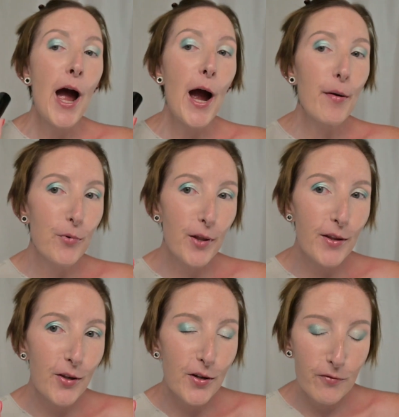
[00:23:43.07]
I'm really
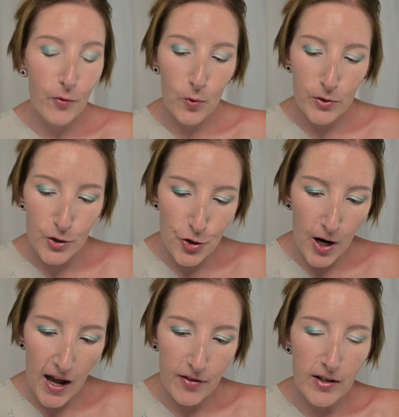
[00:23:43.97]
looking forward to
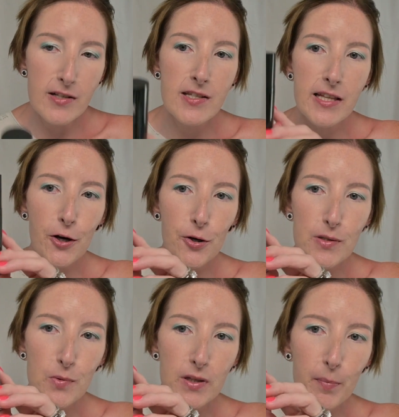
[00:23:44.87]
try this.
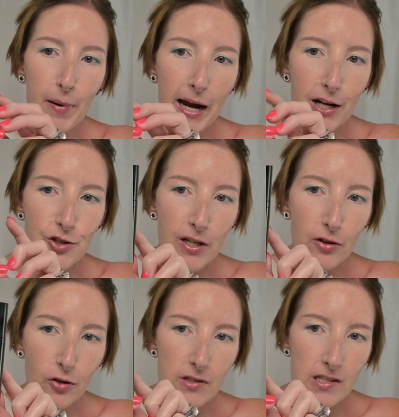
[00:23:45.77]
There's what the packaging
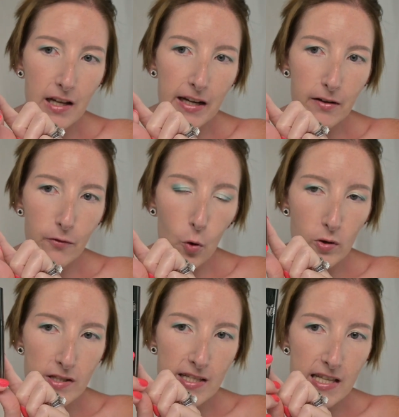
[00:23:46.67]
looks like. Of
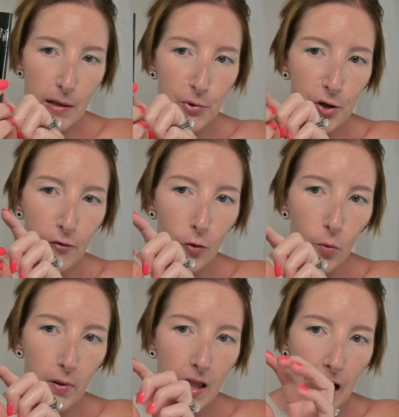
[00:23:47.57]
course, it's that beautiful
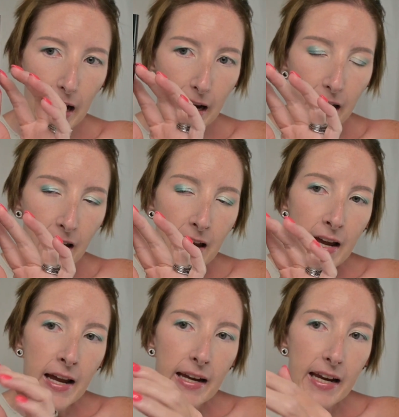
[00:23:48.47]
black
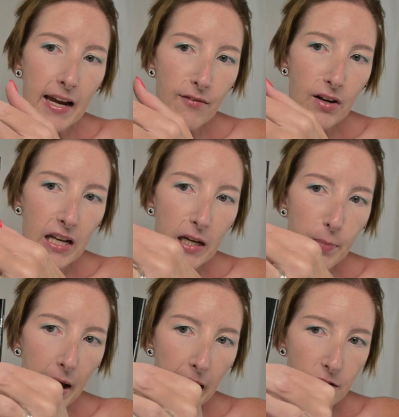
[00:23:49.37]
KVD
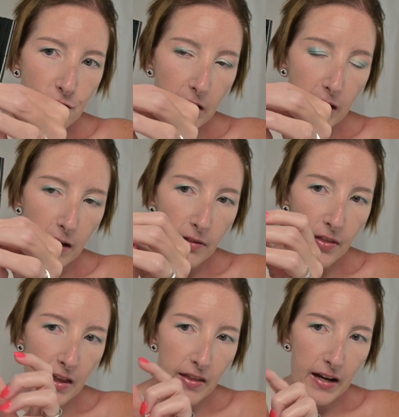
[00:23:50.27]
packaging
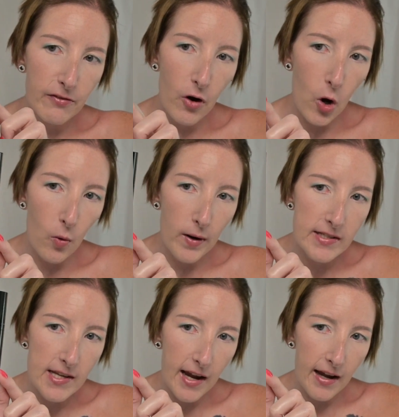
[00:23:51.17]
that they have
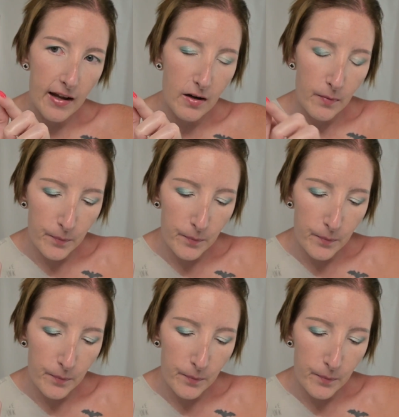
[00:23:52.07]
always had.